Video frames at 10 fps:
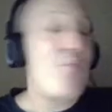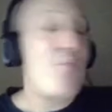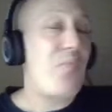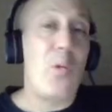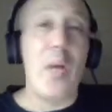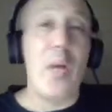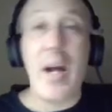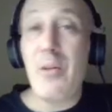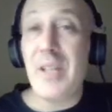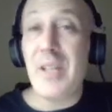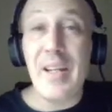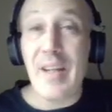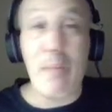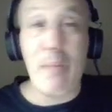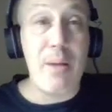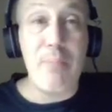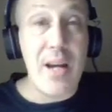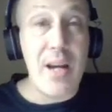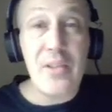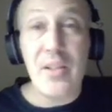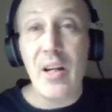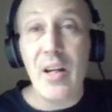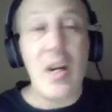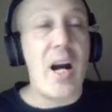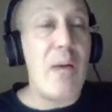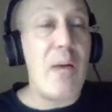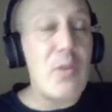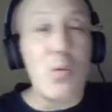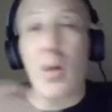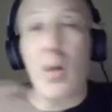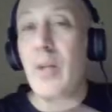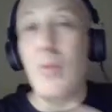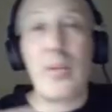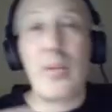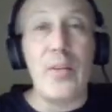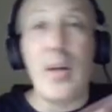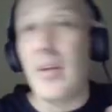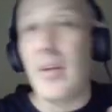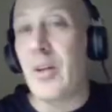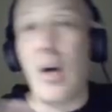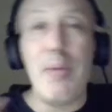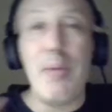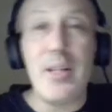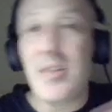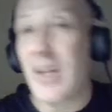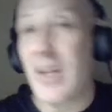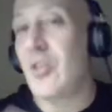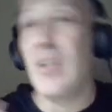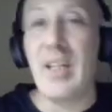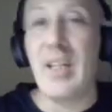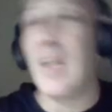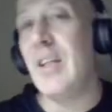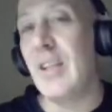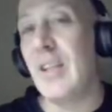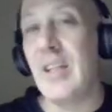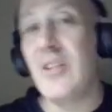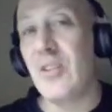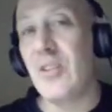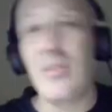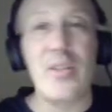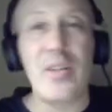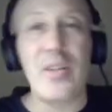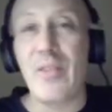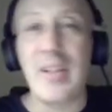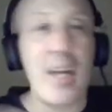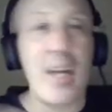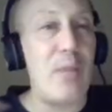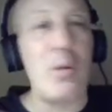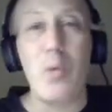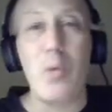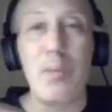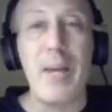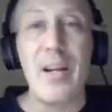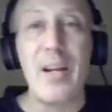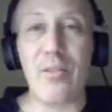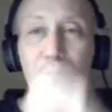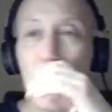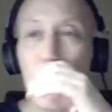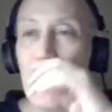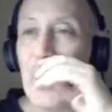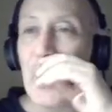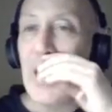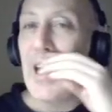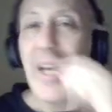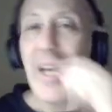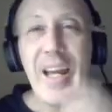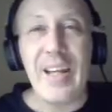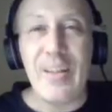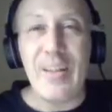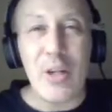when I was hitting at my best, I was working with the comment section and getting leans and stuff like that, and we worked back and forth. And when you